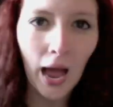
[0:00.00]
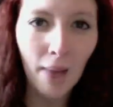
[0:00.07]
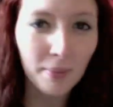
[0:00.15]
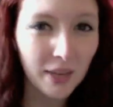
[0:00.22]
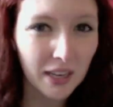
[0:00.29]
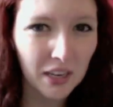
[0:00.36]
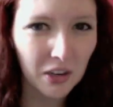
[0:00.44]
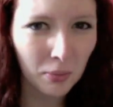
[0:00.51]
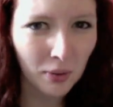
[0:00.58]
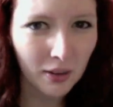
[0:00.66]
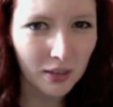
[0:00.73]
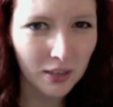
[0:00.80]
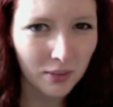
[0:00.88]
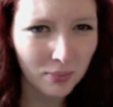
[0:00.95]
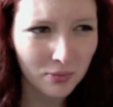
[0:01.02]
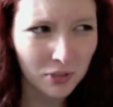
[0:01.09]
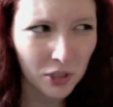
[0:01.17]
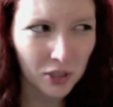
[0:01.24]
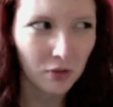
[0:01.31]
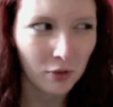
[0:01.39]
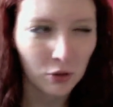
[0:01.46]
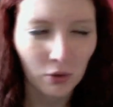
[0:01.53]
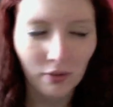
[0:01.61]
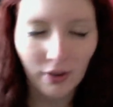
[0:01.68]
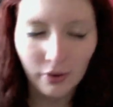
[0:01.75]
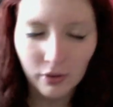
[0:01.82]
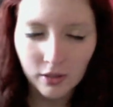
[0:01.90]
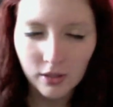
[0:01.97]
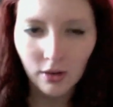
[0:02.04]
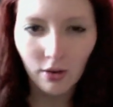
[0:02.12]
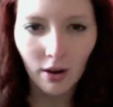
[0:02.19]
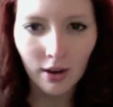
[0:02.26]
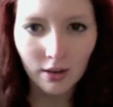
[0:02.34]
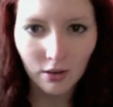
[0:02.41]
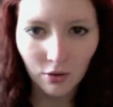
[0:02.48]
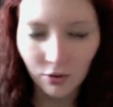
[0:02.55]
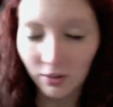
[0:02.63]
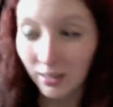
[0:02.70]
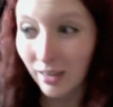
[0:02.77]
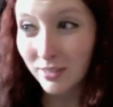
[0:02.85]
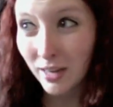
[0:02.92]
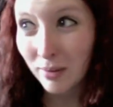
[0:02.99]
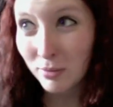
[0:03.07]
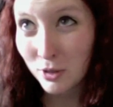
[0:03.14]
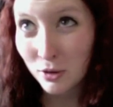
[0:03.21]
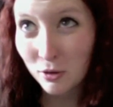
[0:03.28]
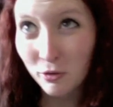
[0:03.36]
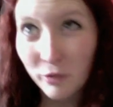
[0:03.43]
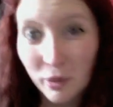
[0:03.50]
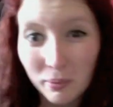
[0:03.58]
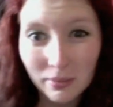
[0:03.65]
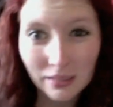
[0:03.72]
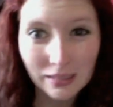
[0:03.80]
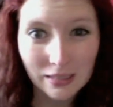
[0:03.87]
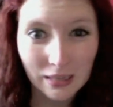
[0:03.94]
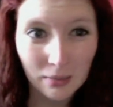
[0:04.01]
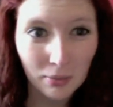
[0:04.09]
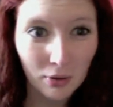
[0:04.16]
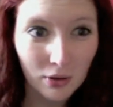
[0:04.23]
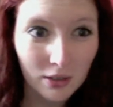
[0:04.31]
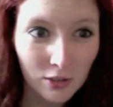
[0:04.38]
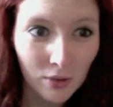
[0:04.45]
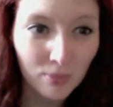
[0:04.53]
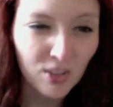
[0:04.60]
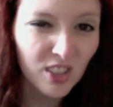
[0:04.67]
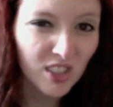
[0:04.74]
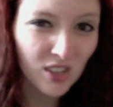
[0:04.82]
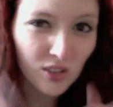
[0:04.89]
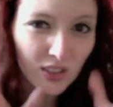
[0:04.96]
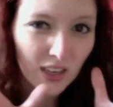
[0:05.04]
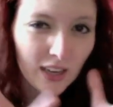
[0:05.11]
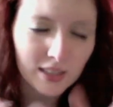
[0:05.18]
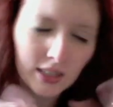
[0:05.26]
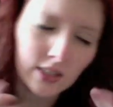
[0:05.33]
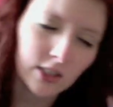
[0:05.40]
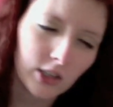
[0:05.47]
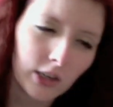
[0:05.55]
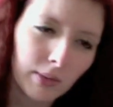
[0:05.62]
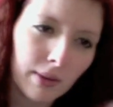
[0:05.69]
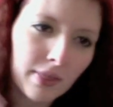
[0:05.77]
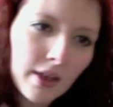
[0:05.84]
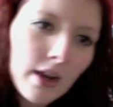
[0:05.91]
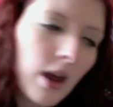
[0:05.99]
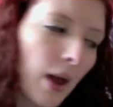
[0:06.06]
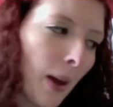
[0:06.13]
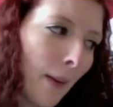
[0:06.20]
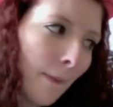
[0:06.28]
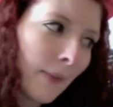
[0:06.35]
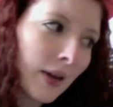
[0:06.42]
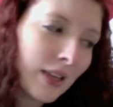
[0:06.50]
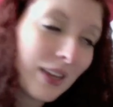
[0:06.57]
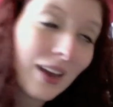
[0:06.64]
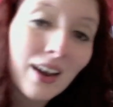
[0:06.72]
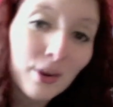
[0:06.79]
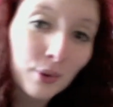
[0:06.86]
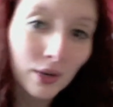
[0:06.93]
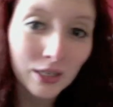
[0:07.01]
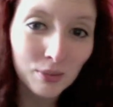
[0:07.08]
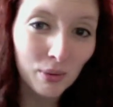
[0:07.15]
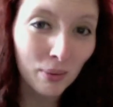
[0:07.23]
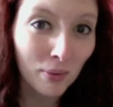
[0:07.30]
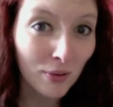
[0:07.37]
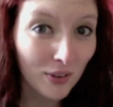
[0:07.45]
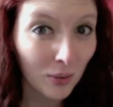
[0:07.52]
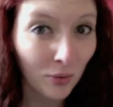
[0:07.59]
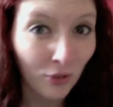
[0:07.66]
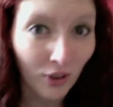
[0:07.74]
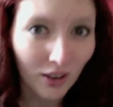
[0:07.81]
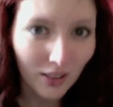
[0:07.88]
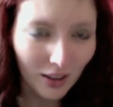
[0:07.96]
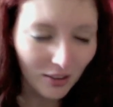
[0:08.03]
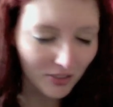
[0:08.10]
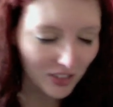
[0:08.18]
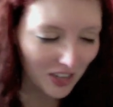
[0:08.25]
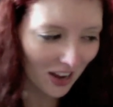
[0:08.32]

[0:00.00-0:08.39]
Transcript: I'm getting on a plane in just over 12 hours, so I don't really have time to film this and upload it, so I'm just using eyesight, sorry about that. But yeah, I wanted to make my video before I left,